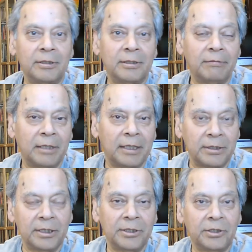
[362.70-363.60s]

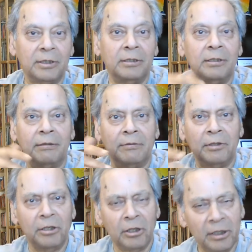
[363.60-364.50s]
civilization, our
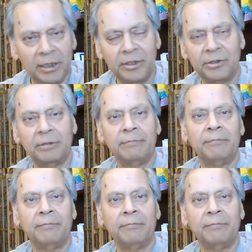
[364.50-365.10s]
knowledge,